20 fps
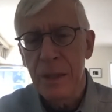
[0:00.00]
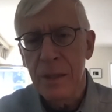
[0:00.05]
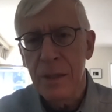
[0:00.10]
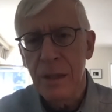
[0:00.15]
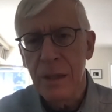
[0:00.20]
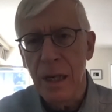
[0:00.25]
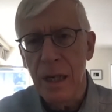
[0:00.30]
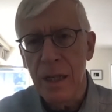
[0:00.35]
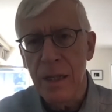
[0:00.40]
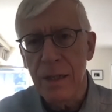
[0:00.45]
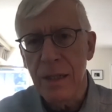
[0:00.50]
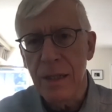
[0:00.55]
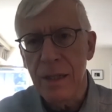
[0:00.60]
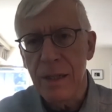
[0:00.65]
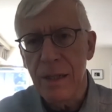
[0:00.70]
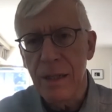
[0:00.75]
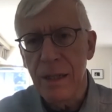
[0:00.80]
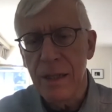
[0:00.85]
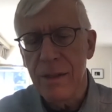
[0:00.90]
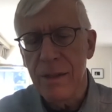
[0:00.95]
done.
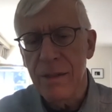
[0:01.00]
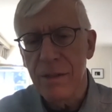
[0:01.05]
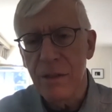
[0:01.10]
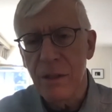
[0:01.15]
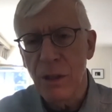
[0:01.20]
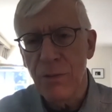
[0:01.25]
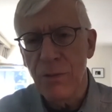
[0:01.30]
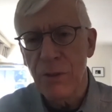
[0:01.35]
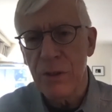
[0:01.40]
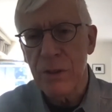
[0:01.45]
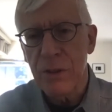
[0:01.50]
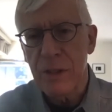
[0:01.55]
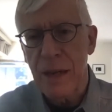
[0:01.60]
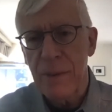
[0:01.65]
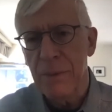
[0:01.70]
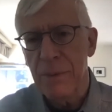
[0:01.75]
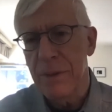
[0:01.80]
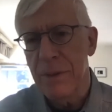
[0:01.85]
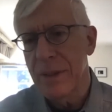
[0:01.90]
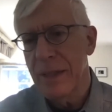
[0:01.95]
And for
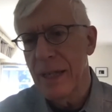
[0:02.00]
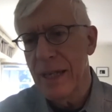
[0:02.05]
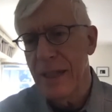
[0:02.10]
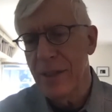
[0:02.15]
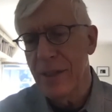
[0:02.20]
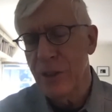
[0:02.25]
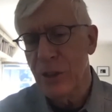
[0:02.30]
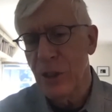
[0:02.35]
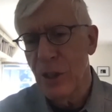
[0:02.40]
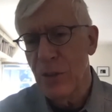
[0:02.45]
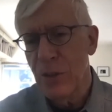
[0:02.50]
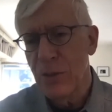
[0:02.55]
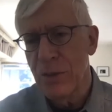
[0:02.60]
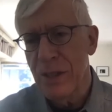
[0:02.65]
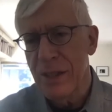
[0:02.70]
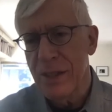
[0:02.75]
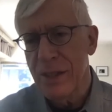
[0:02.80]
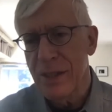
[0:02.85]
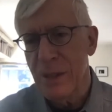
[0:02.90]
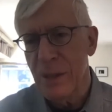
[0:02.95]
example, the data showed
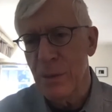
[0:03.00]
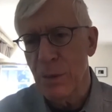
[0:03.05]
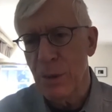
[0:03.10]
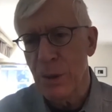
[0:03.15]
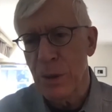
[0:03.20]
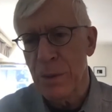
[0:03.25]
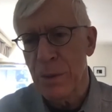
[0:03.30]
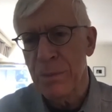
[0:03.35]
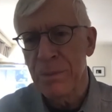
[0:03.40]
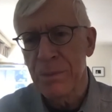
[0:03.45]
that there were